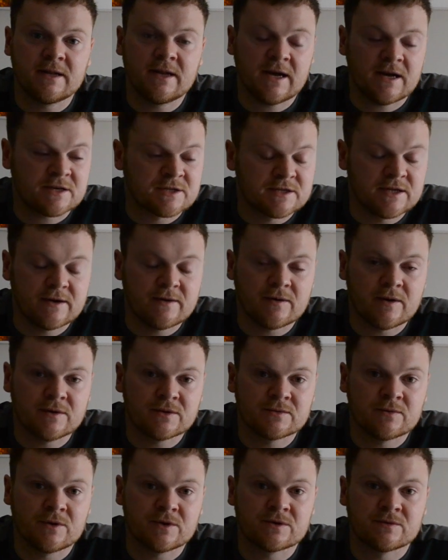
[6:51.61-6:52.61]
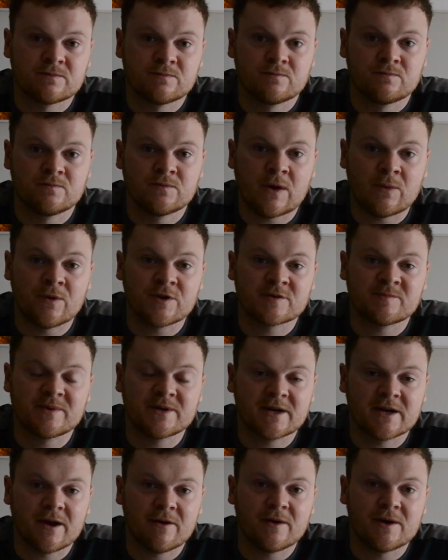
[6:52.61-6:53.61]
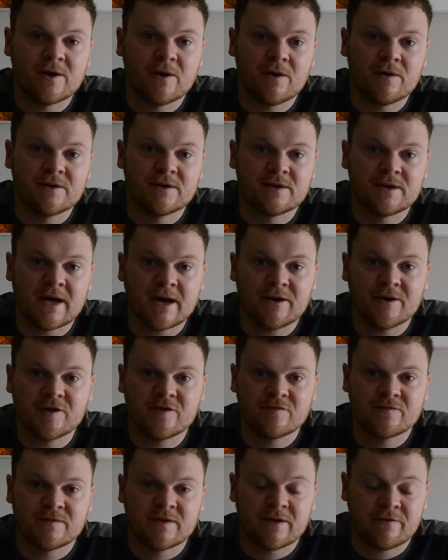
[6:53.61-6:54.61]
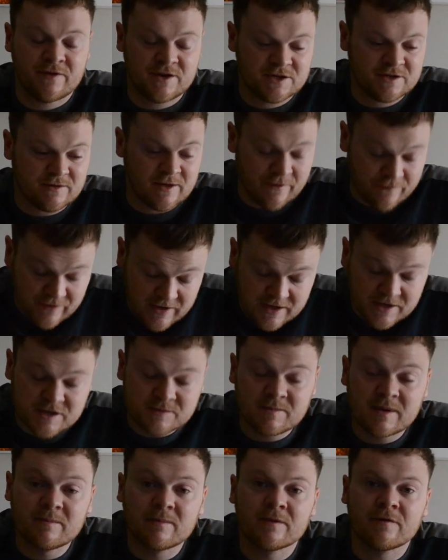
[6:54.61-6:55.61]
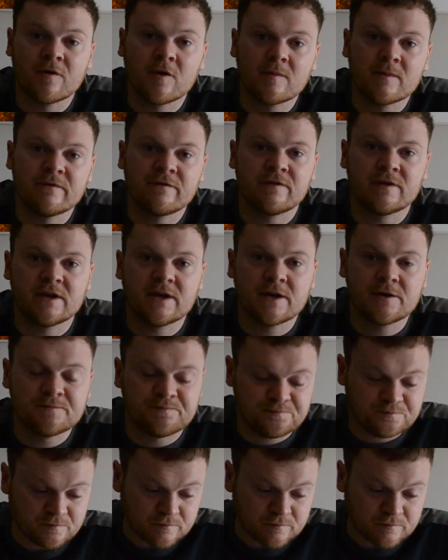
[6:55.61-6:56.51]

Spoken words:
Let us know what's been going on and how the feed has been performing for you.